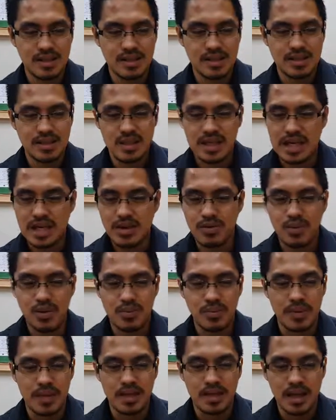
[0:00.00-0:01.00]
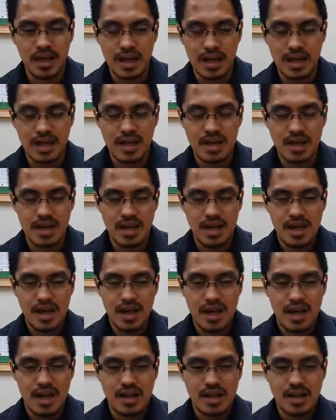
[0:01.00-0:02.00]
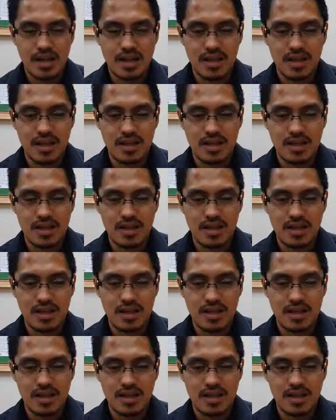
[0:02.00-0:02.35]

see, what we think, and that